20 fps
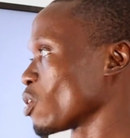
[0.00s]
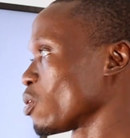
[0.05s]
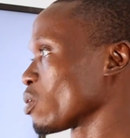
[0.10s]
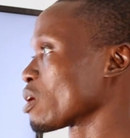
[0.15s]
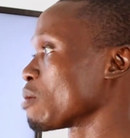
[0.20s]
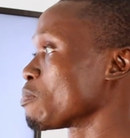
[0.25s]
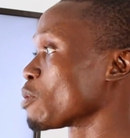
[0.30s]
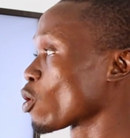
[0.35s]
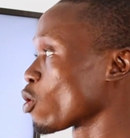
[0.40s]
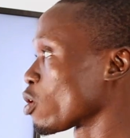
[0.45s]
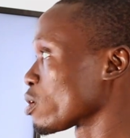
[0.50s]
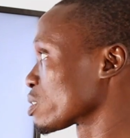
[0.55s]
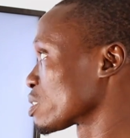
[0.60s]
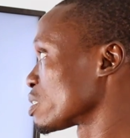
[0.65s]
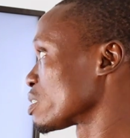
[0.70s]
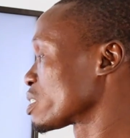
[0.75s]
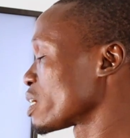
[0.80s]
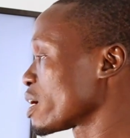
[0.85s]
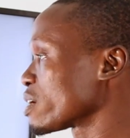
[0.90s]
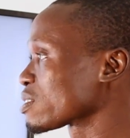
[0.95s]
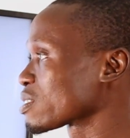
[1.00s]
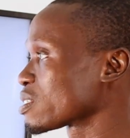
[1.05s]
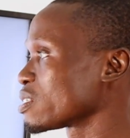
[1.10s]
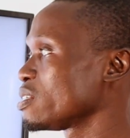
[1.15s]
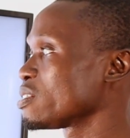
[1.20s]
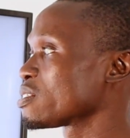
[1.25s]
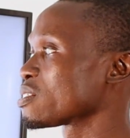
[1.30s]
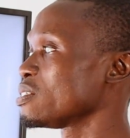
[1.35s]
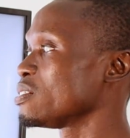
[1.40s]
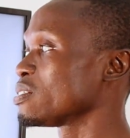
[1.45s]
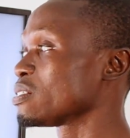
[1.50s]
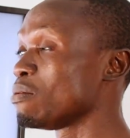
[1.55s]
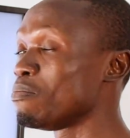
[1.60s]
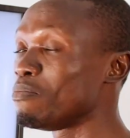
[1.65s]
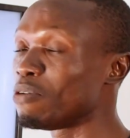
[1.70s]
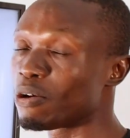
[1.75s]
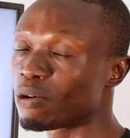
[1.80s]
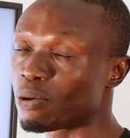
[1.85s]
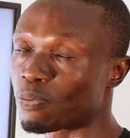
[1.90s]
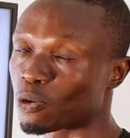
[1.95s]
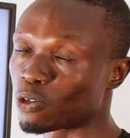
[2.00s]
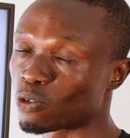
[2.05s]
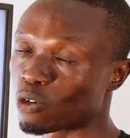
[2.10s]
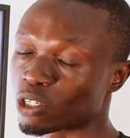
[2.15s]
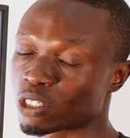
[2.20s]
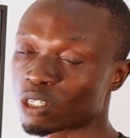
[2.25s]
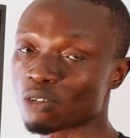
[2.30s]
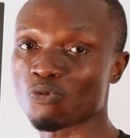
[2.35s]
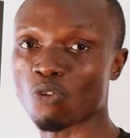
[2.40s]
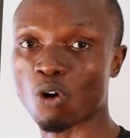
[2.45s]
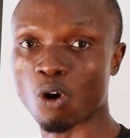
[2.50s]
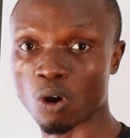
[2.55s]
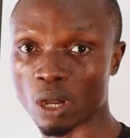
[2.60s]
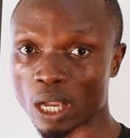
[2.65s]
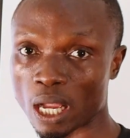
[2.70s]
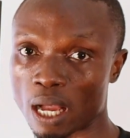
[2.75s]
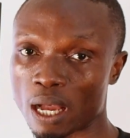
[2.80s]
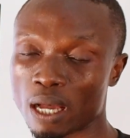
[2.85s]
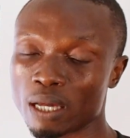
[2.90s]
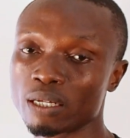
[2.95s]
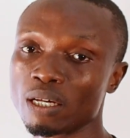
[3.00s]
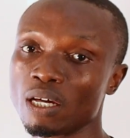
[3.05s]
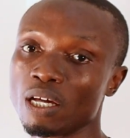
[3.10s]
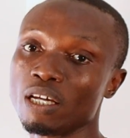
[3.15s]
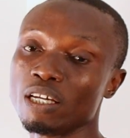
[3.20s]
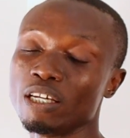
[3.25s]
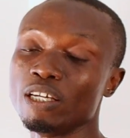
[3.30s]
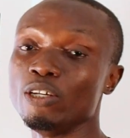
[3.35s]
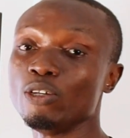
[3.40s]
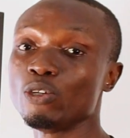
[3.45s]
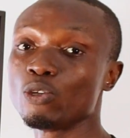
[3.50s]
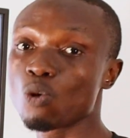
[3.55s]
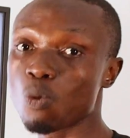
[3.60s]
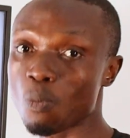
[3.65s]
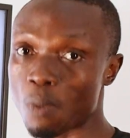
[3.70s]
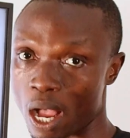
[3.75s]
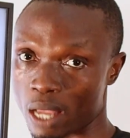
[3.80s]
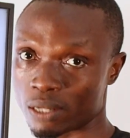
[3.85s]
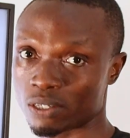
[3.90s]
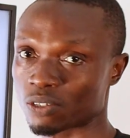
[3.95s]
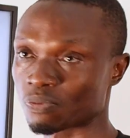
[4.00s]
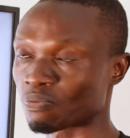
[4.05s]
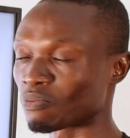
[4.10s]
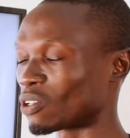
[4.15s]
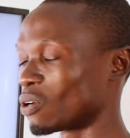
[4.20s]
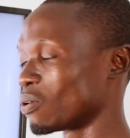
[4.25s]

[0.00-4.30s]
Okay, because the testes is the male reproductive organ in humans.